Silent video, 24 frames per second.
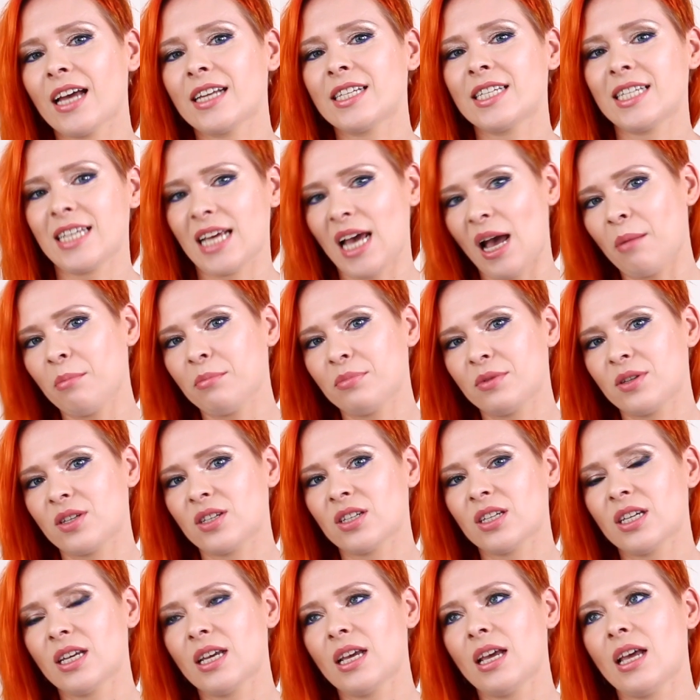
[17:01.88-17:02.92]

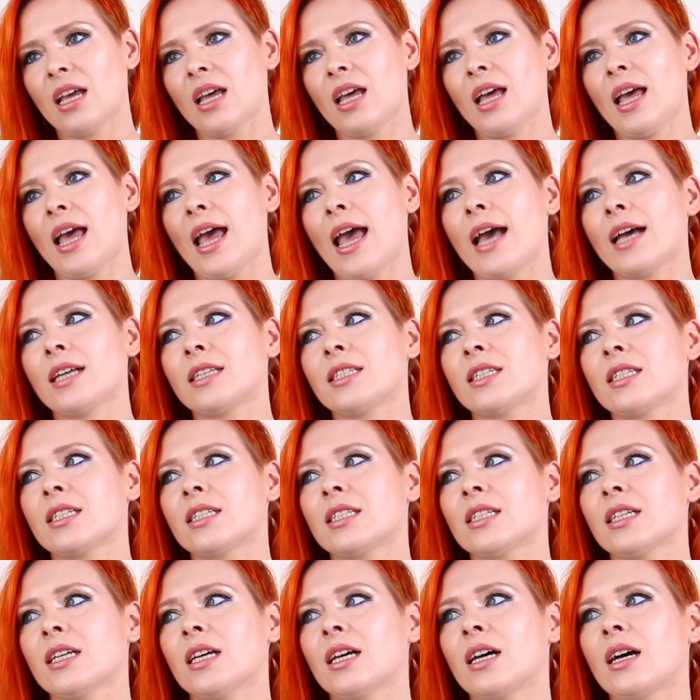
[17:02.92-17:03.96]
attempt
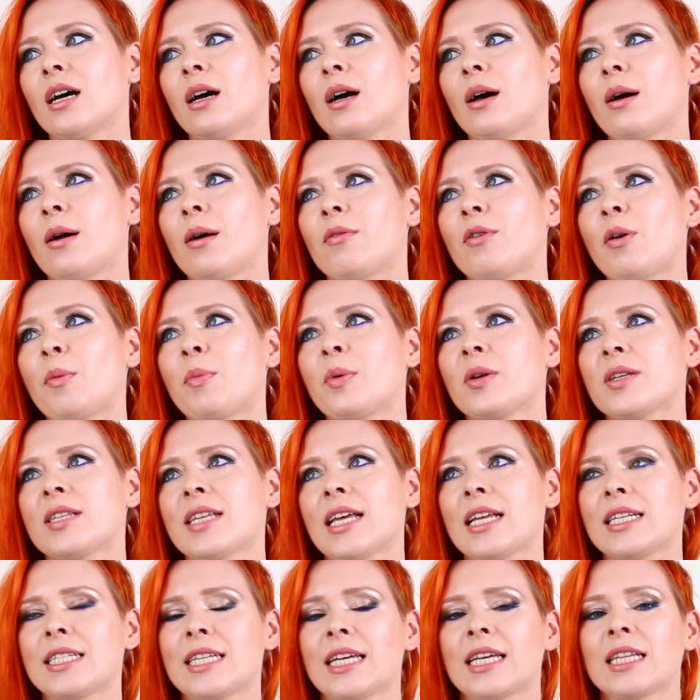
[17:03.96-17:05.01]
at
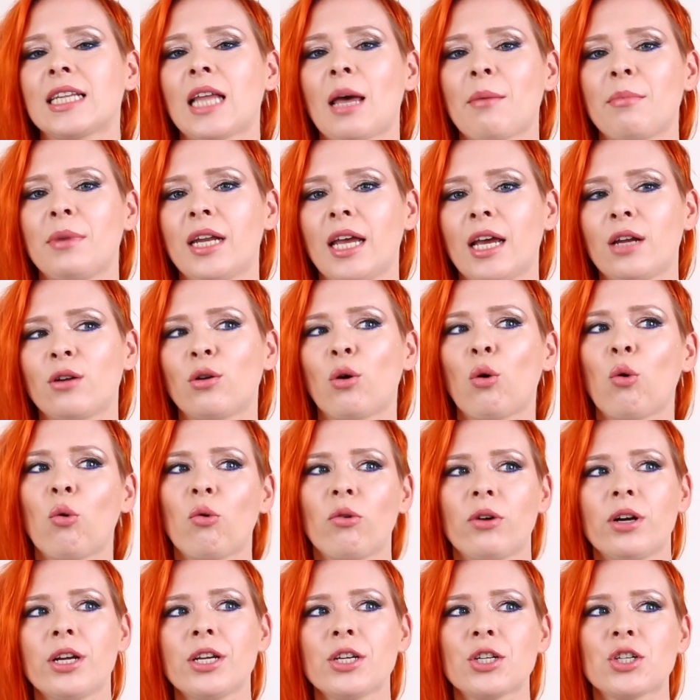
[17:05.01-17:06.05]
representing lemonade or
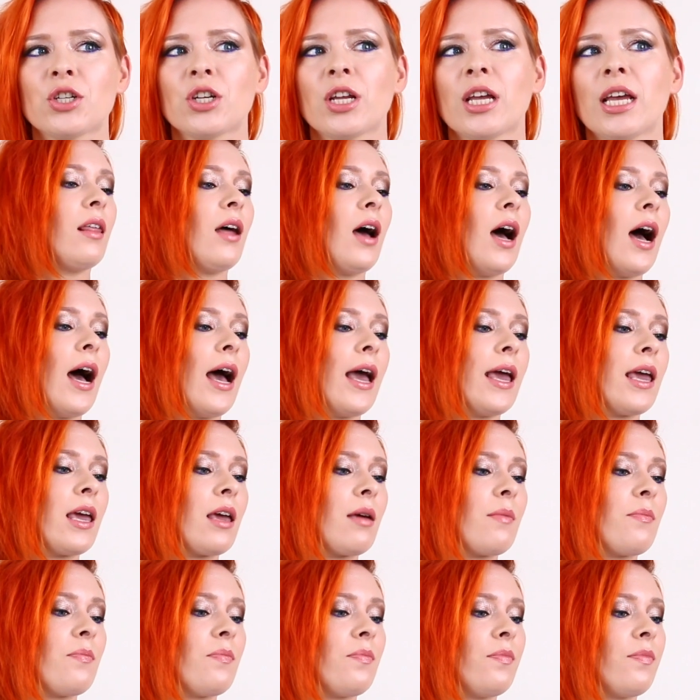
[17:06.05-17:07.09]
orange.
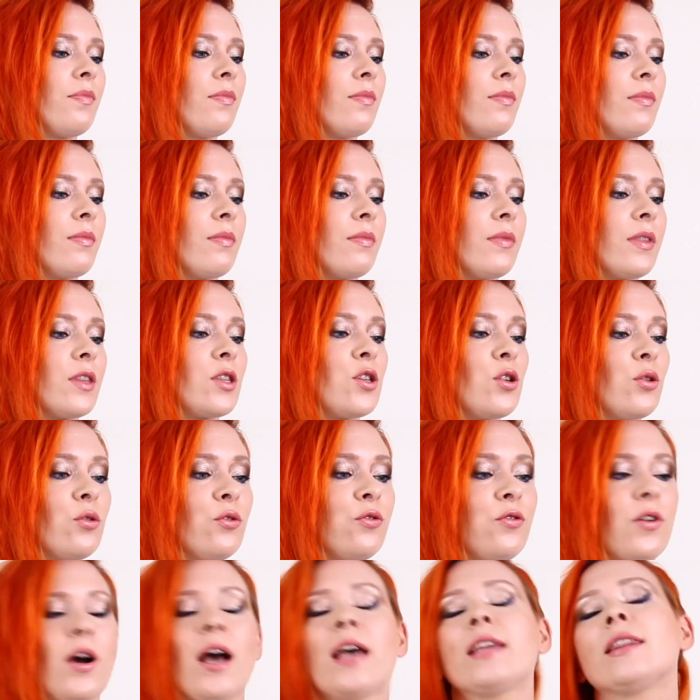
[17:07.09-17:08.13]
I do
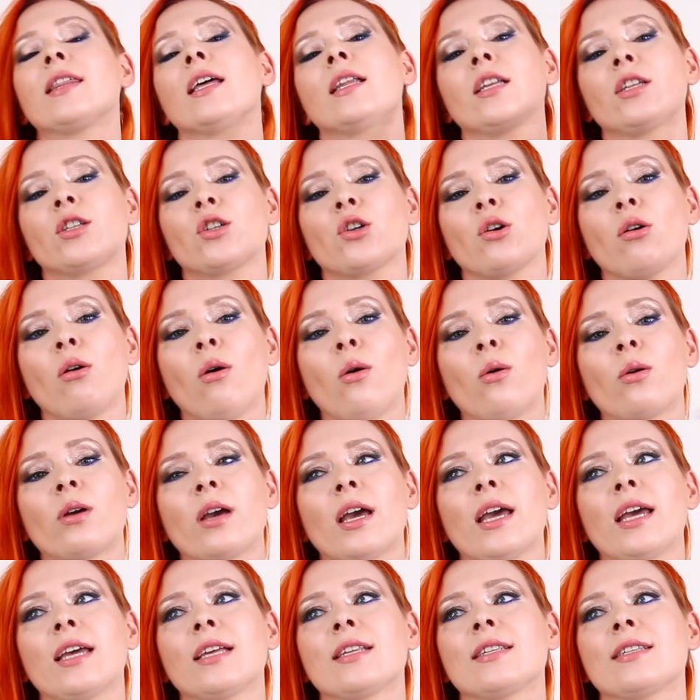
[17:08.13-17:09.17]
find that La Trog
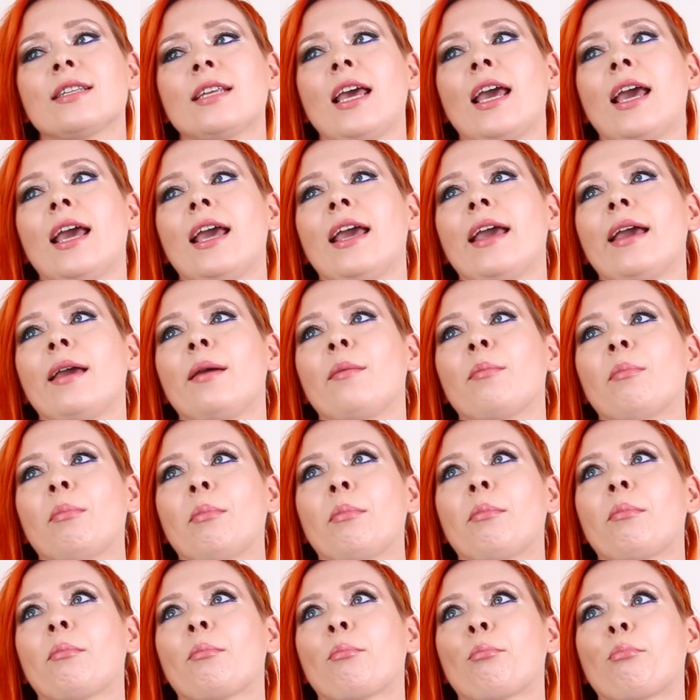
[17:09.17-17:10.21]
is a
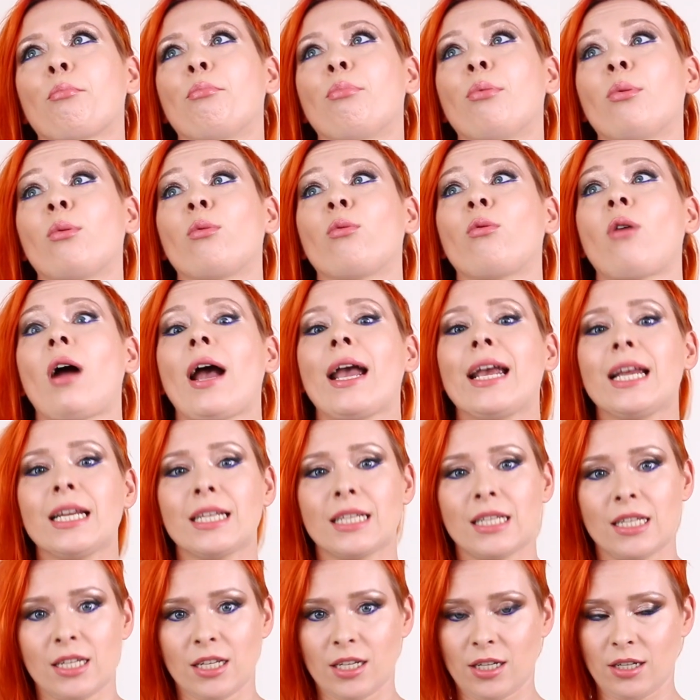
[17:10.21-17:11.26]

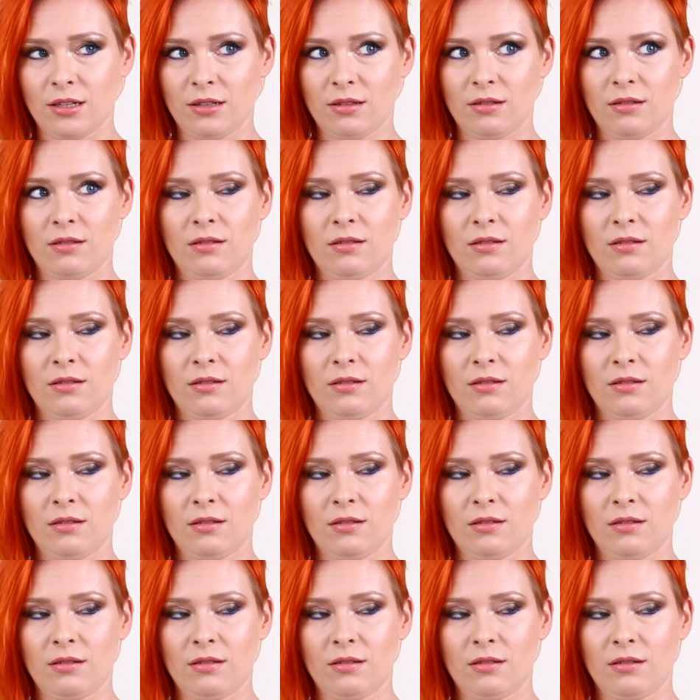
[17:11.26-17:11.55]
bright